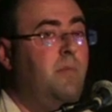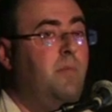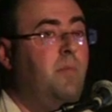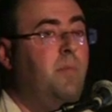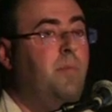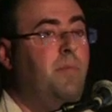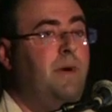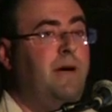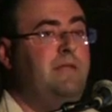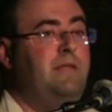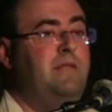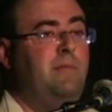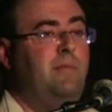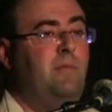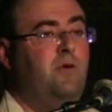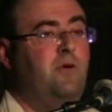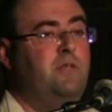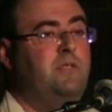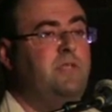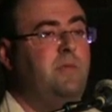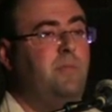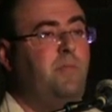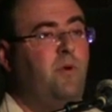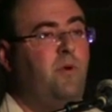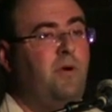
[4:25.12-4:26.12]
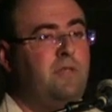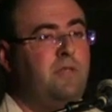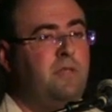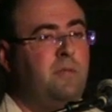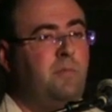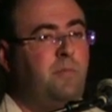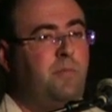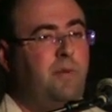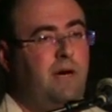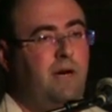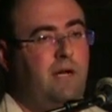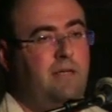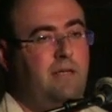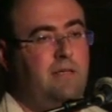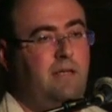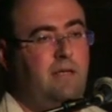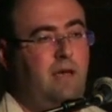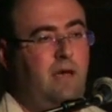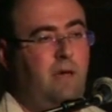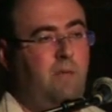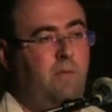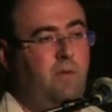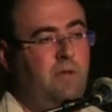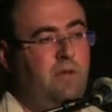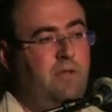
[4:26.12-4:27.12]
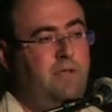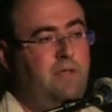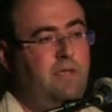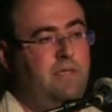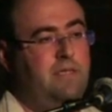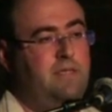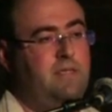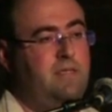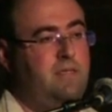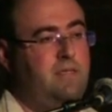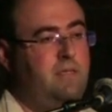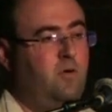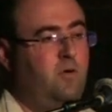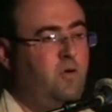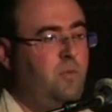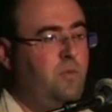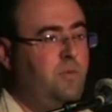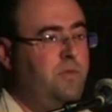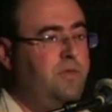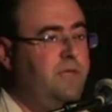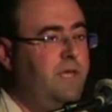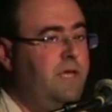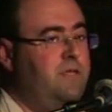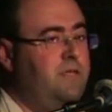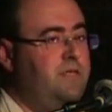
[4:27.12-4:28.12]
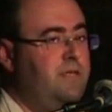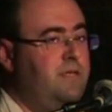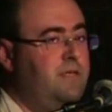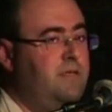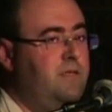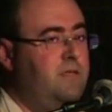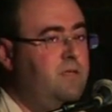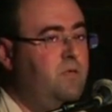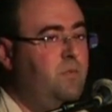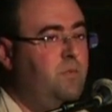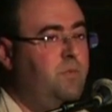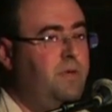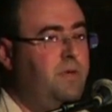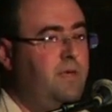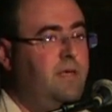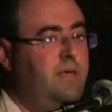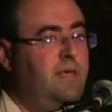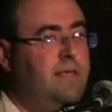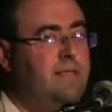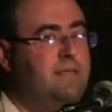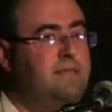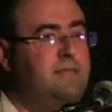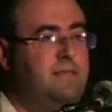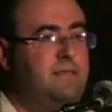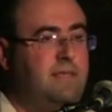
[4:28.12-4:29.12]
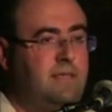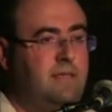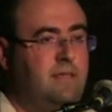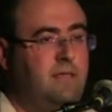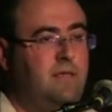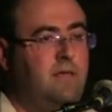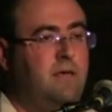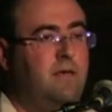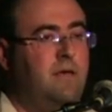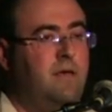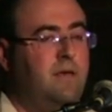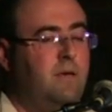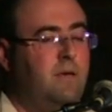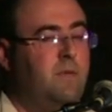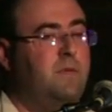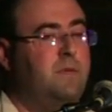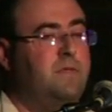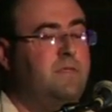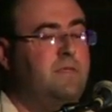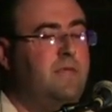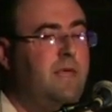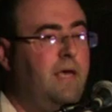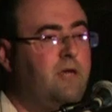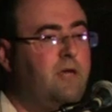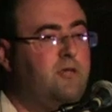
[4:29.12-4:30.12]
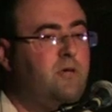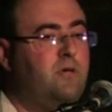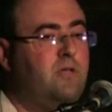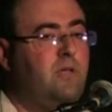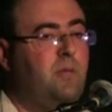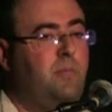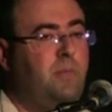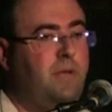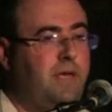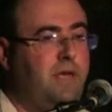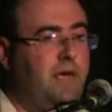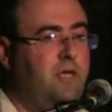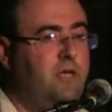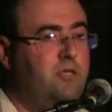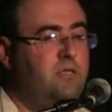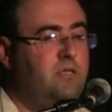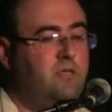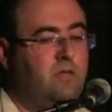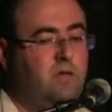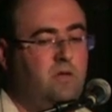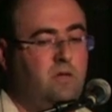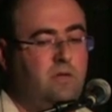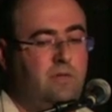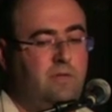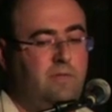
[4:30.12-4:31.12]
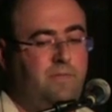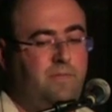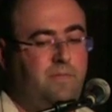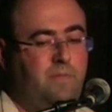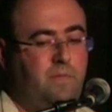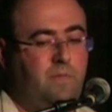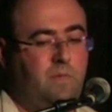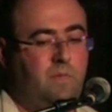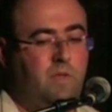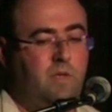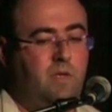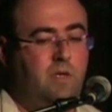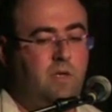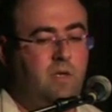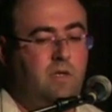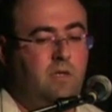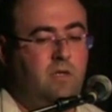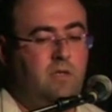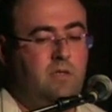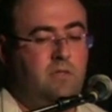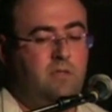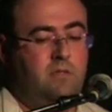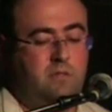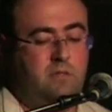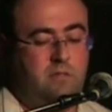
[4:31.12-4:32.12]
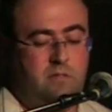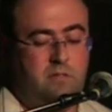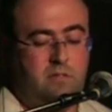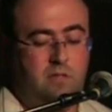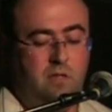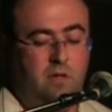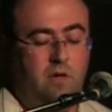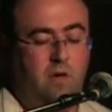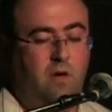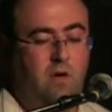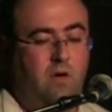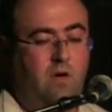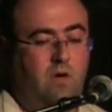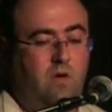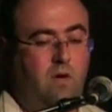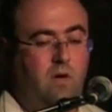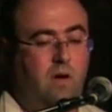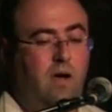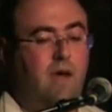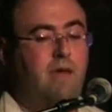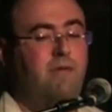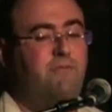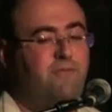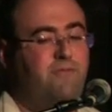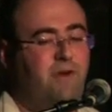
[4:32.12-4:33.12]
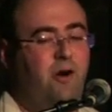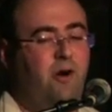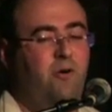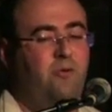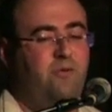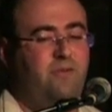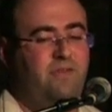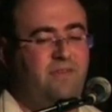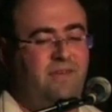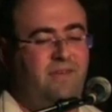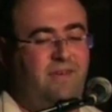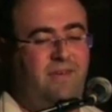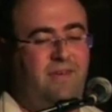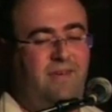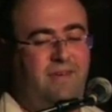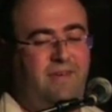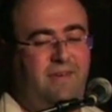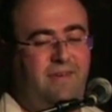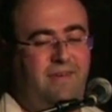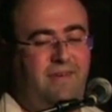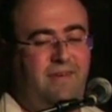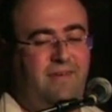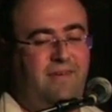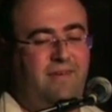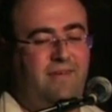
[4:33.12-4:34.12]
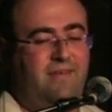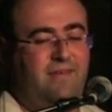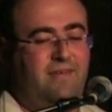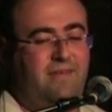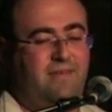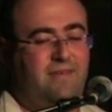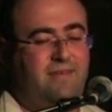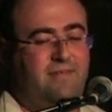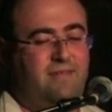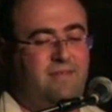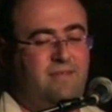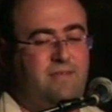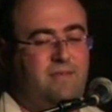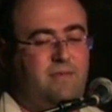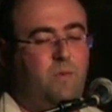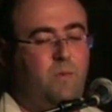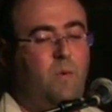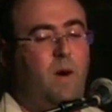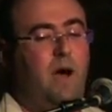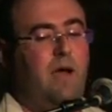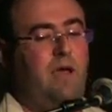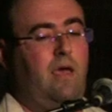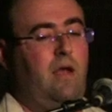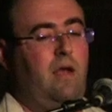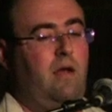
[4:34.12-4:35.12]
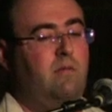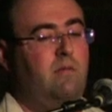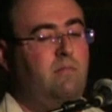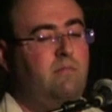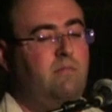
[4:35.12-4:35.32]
But the most important part, I want this documentation to be in sync with the actual application code. So I found Swagger.